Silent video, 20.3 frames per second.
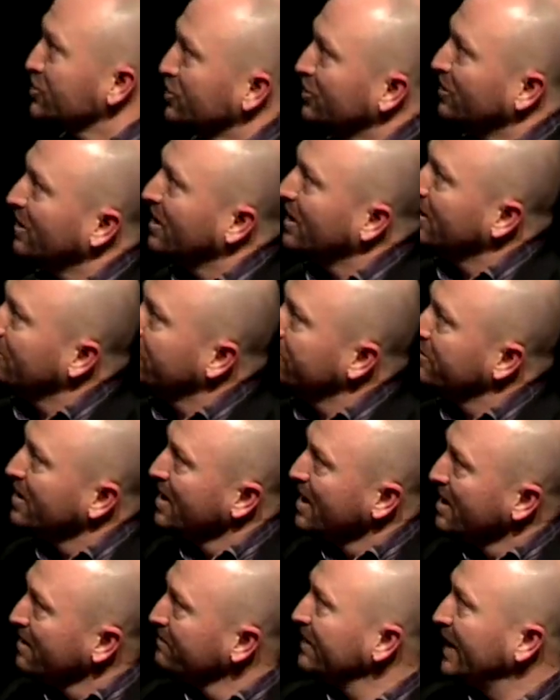of
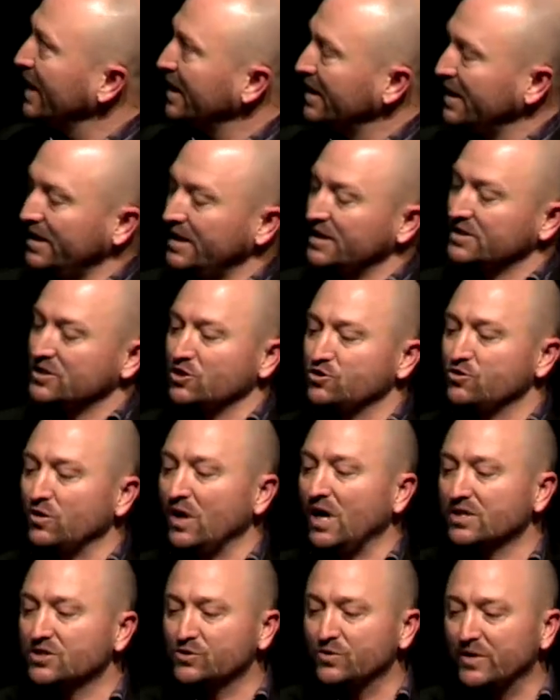Vega is the draw
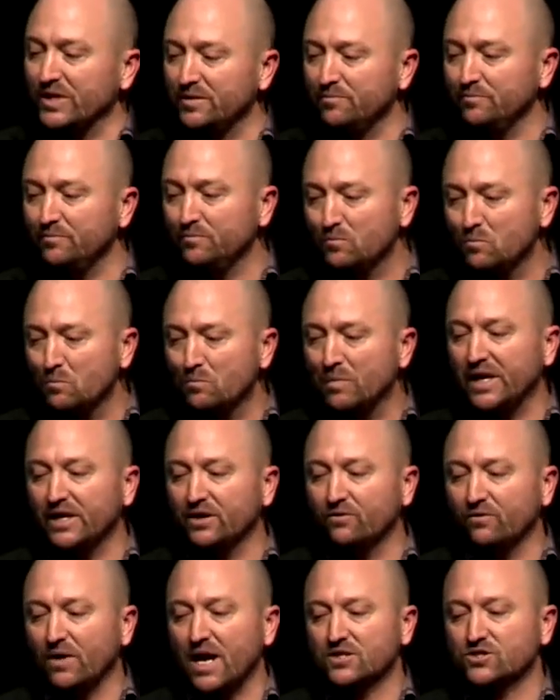stream binning
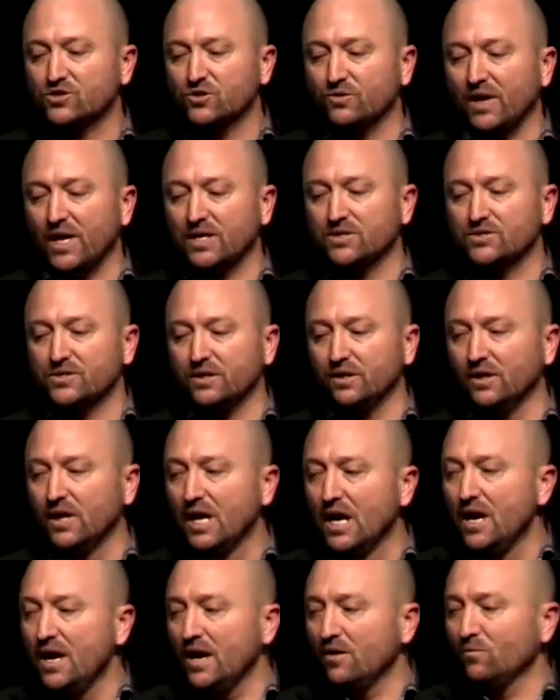rasterizer.
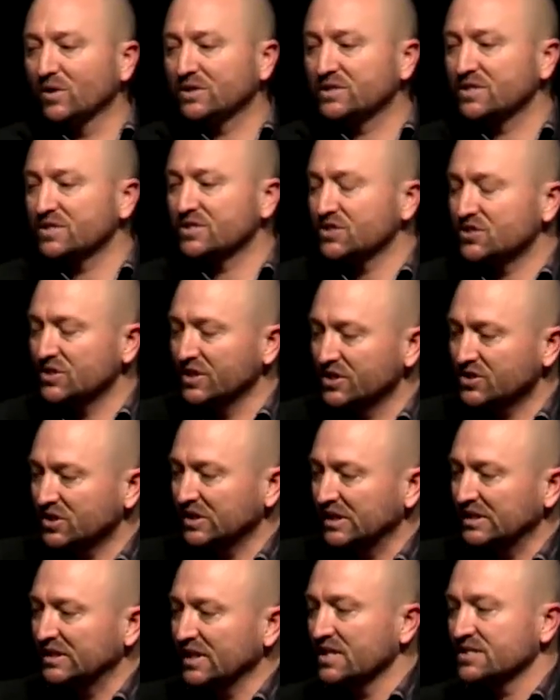And what this essentially
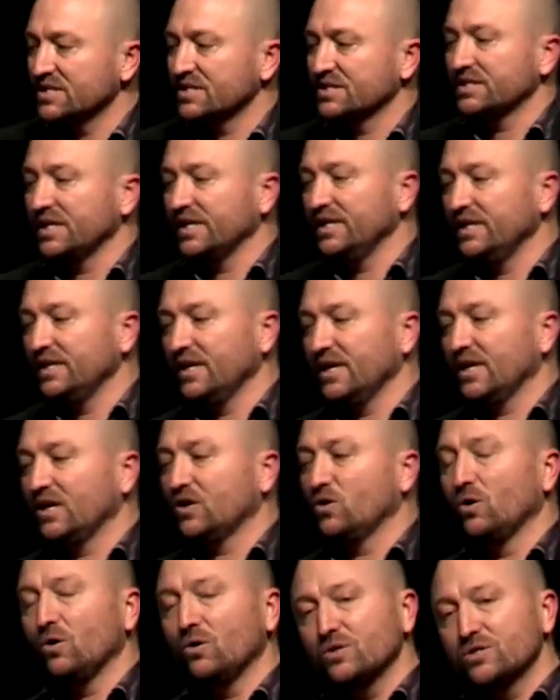does is it
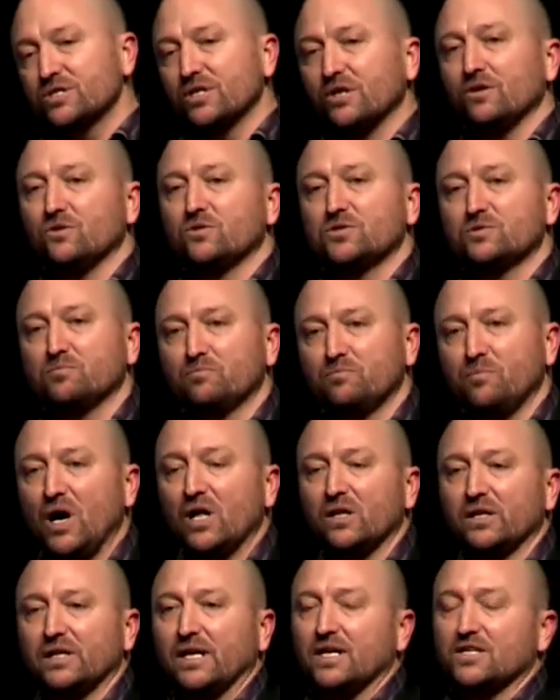culls those
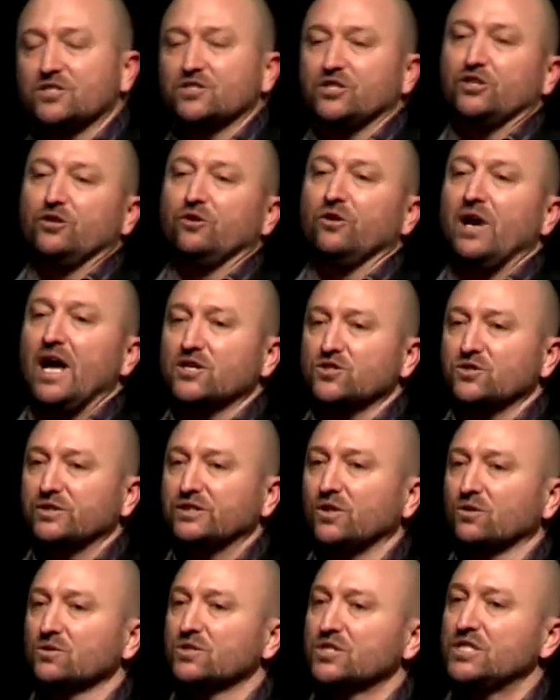polygons that you actually don't
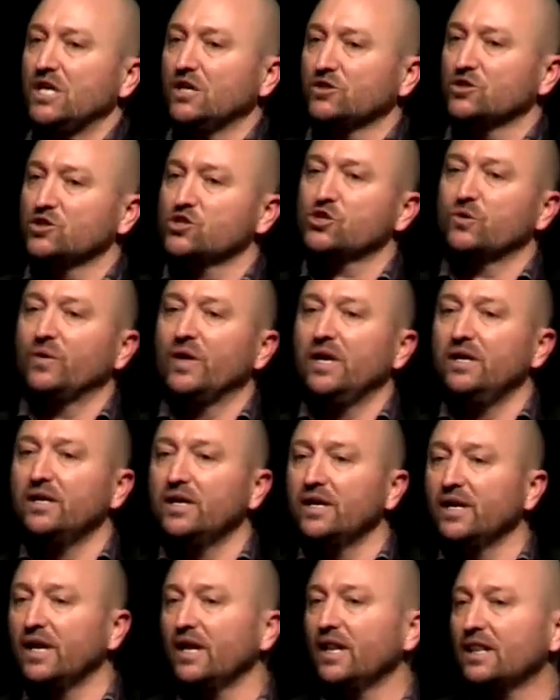see on the screen, and it
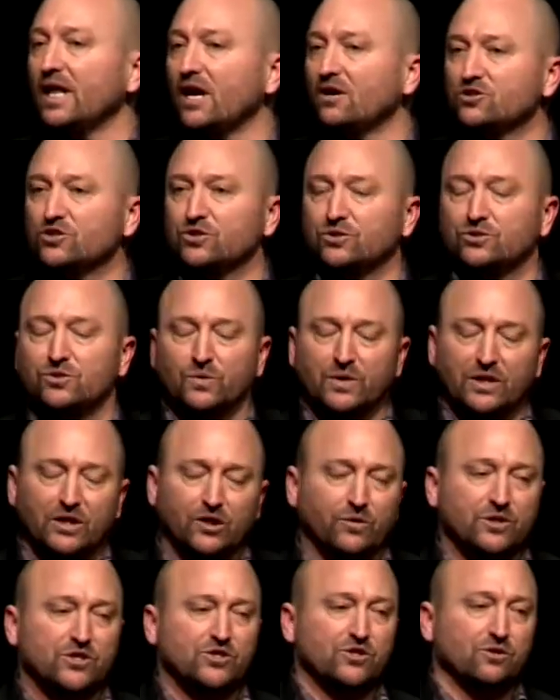allows you to increase
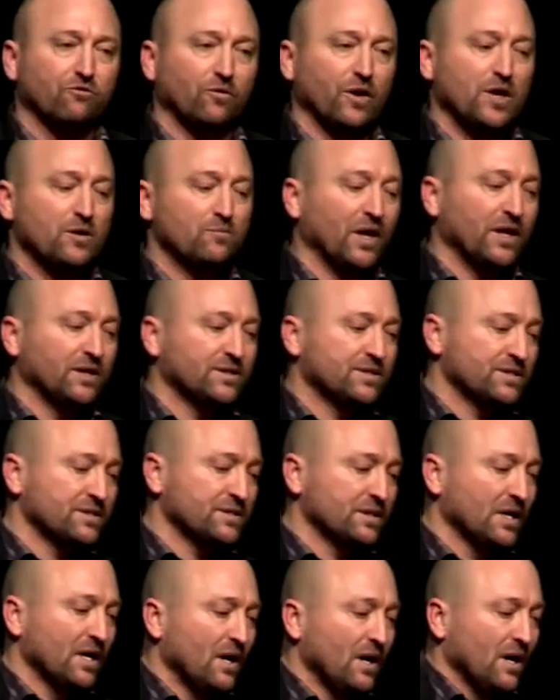your frame rates.
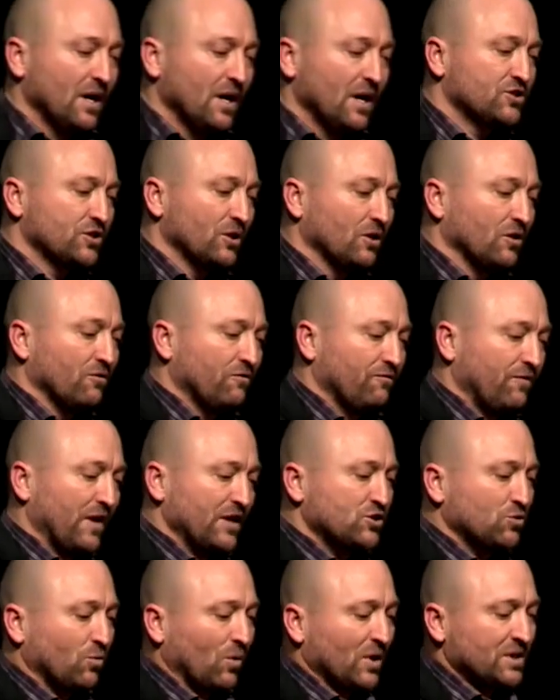And so fetch
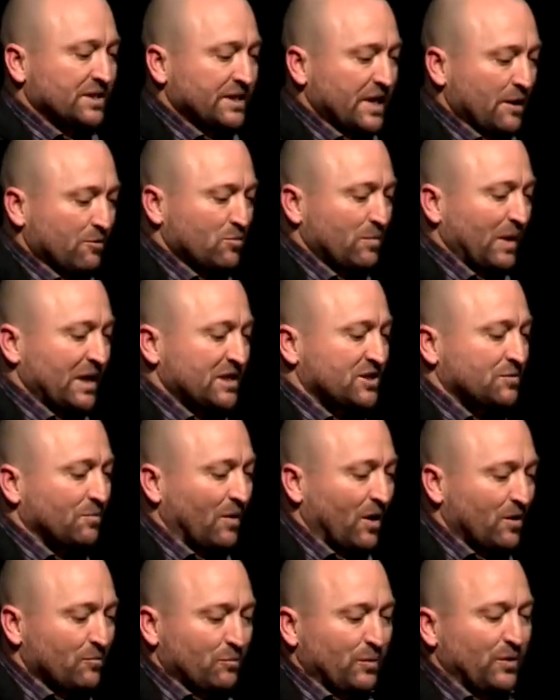once enabled by
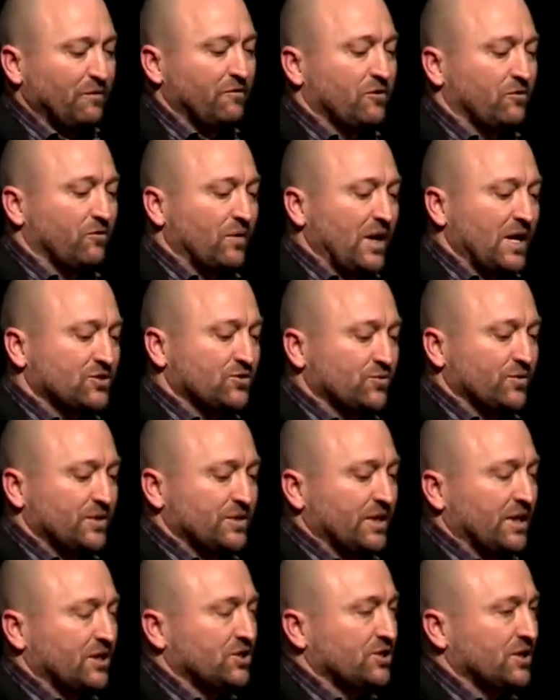smart primitive
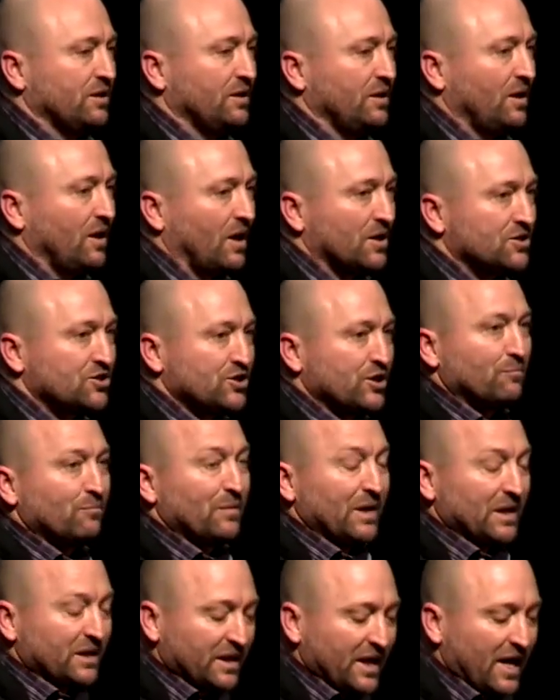rasterization on chip bin
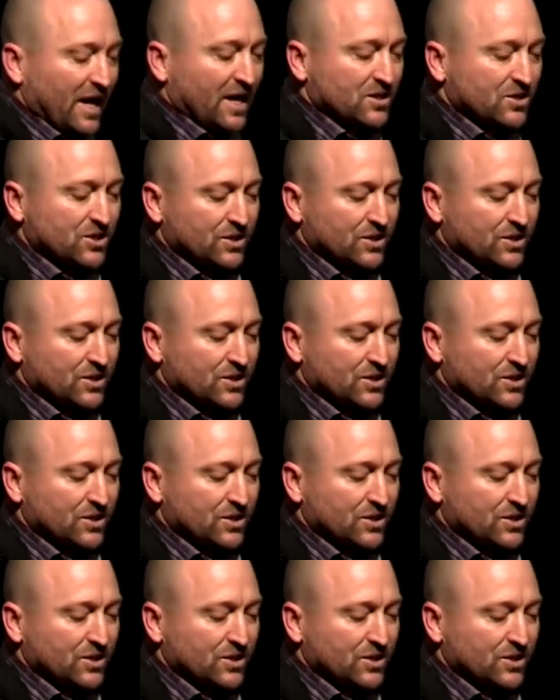cache,